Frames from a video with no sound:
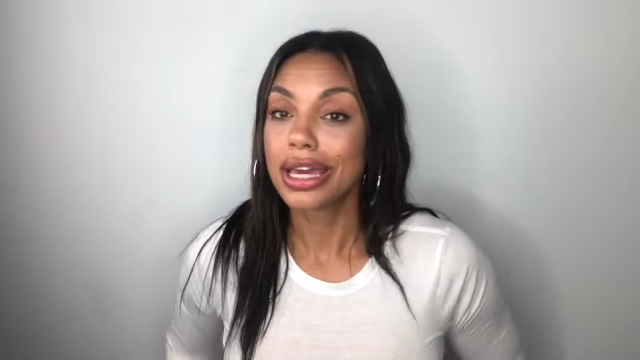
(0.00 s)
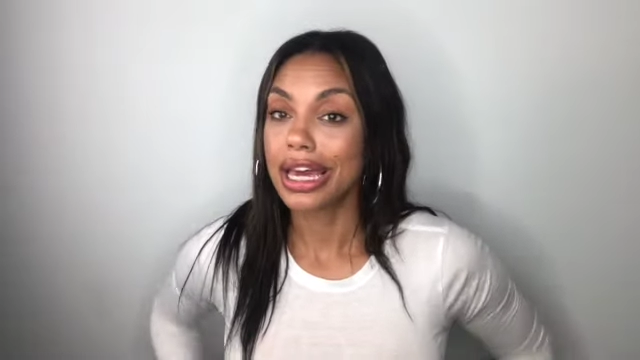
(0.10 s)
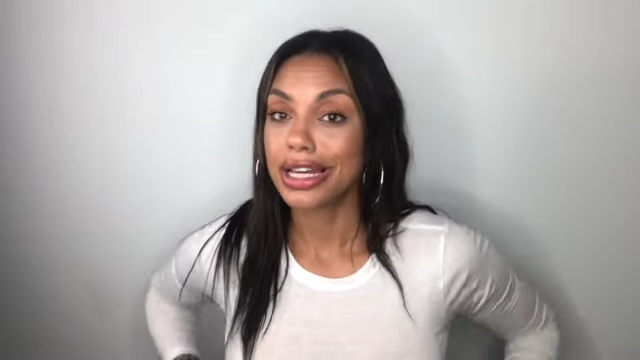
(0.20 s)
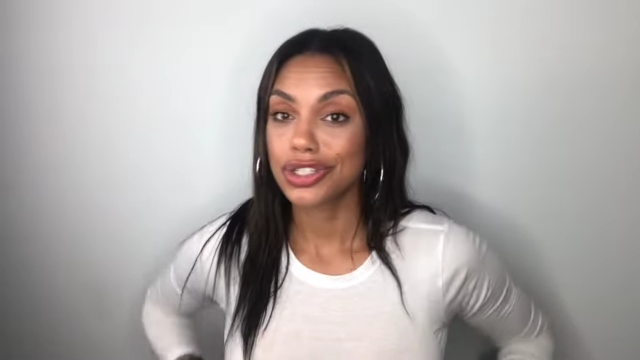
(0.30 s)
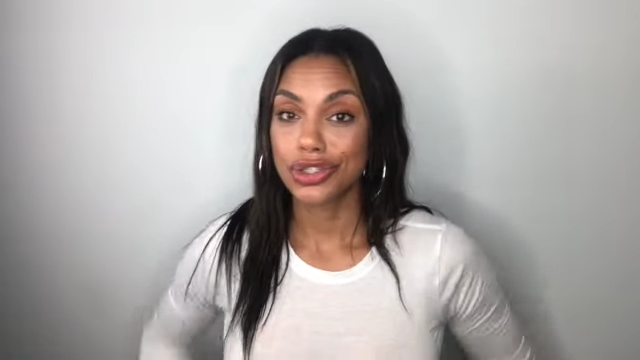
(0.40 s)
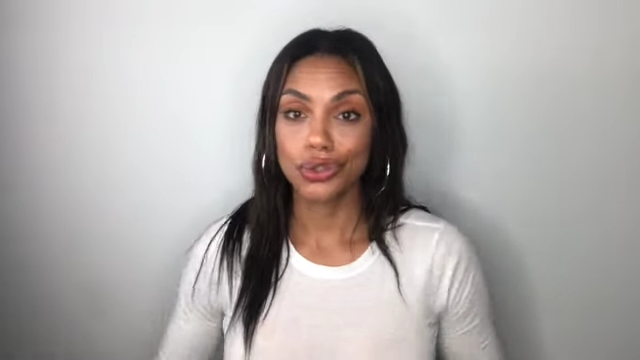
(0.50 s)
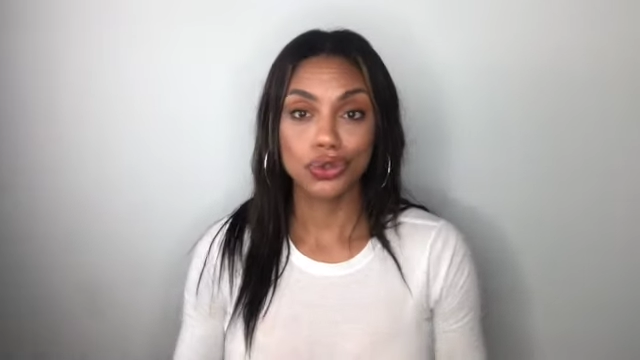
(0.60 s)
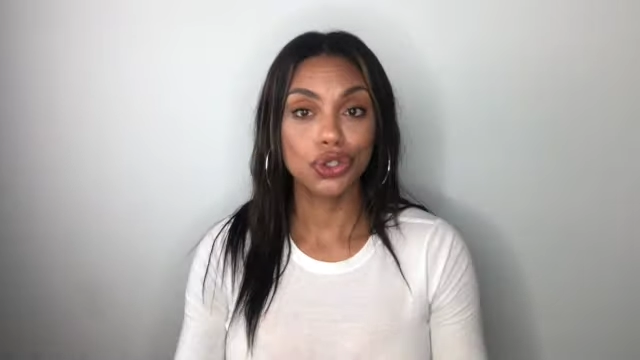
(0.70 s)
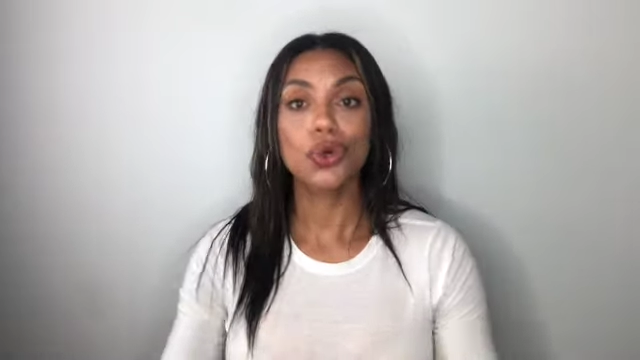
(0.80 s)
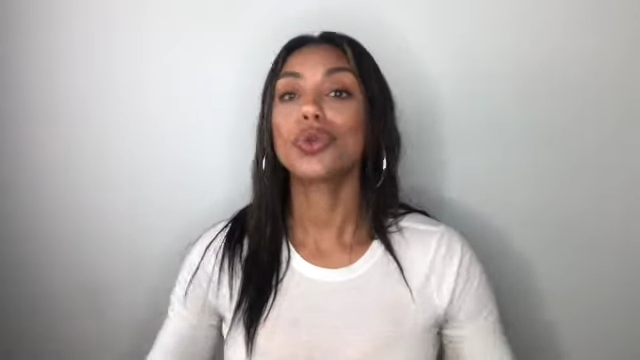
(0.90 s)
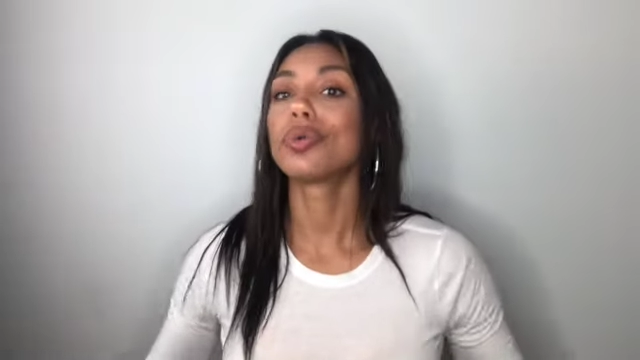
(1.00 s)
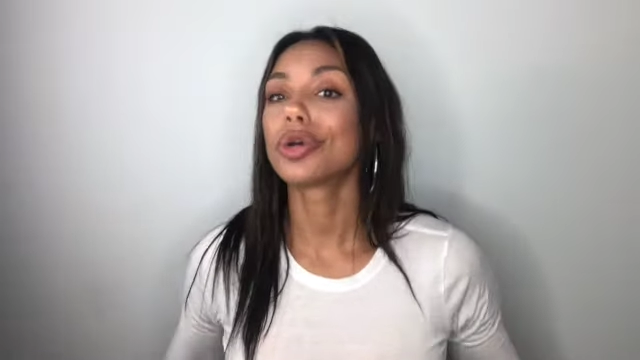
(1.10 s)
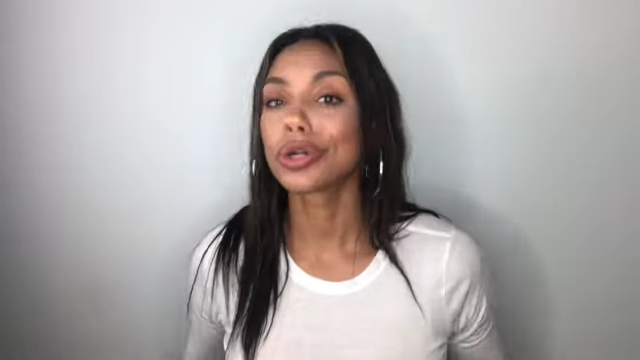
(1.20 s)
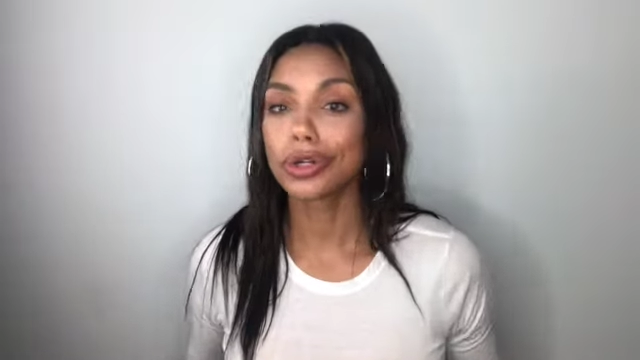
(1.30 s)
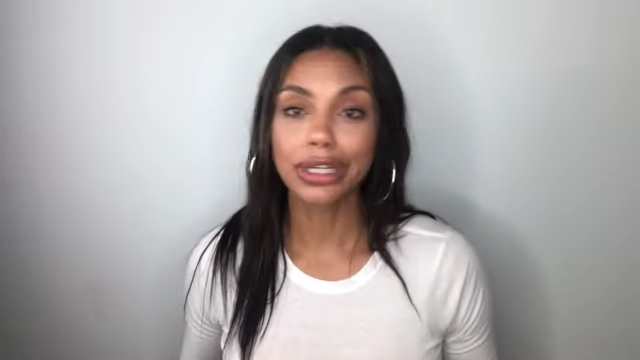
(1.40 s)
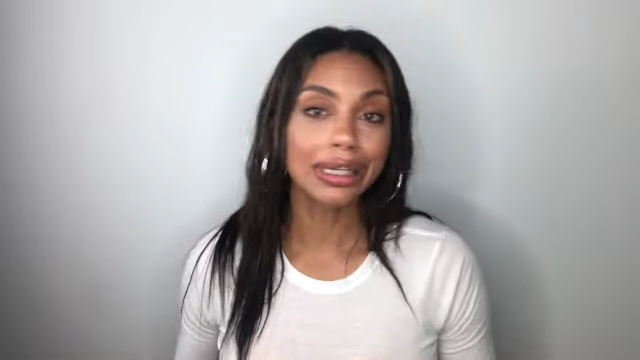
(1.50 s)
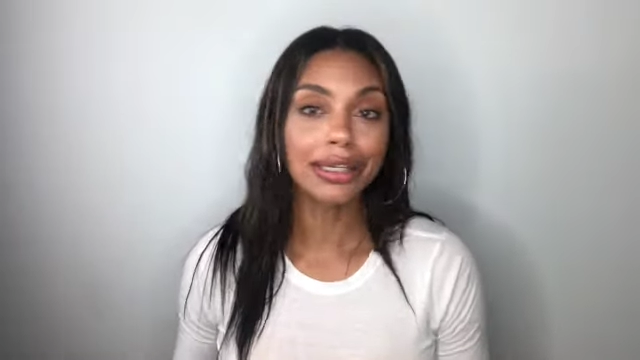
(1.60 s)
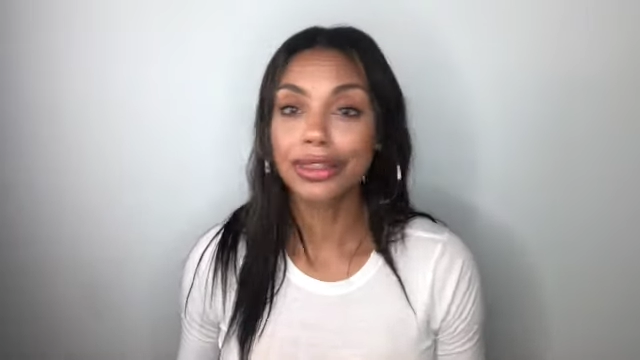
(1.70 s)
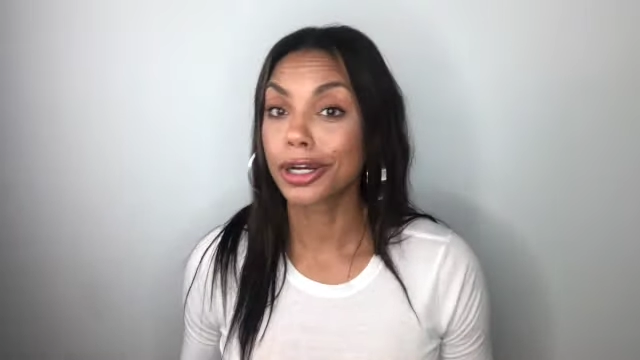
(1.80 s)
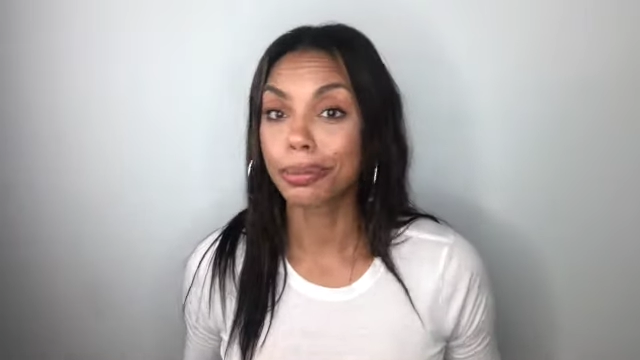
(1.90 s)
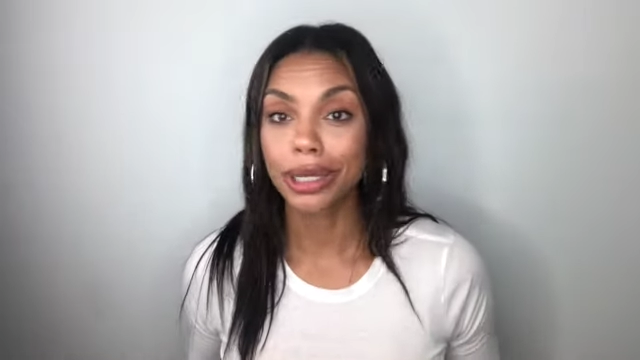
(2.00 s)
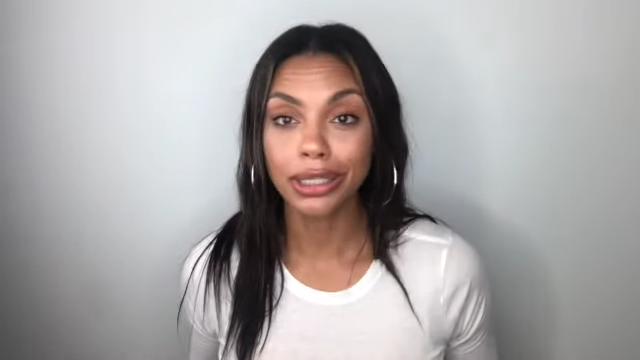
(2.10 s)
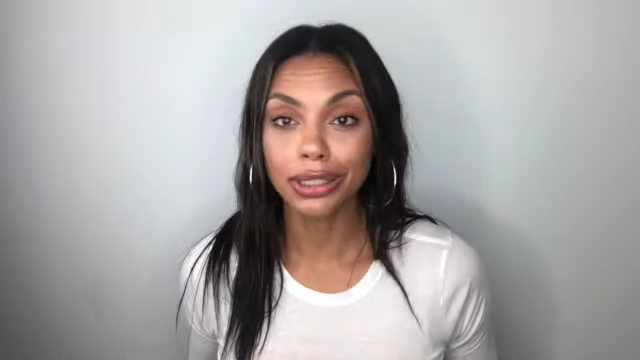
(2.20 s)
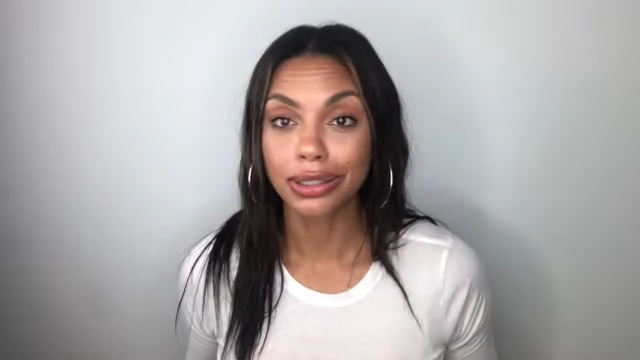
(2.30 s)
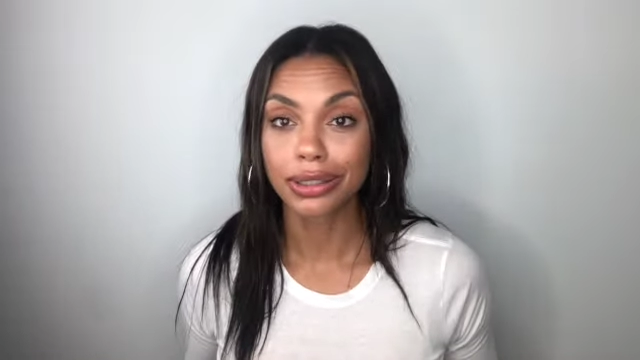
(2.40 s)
as to show the world and get their opinion?